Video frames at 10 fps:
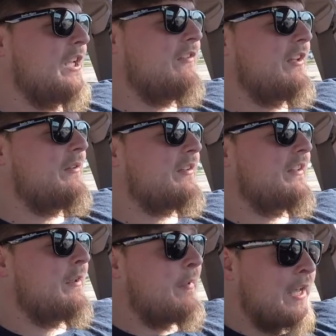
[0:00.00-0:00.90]
It really wasn't
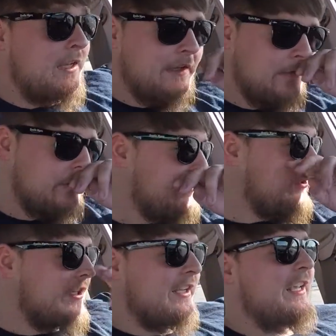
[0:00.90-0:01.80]
that bad.
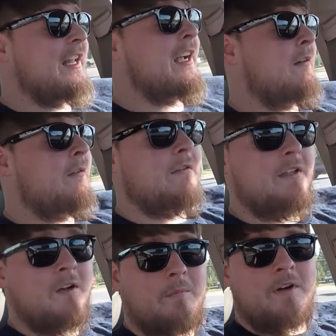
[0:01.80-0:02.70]
Again, I got one with
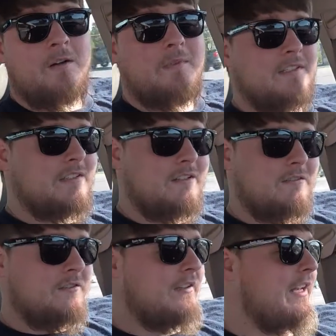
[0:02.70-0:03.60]
no apartment,
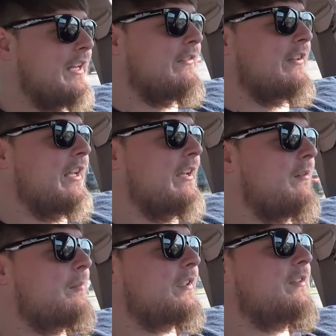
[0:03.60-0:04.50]
so that definitely helped.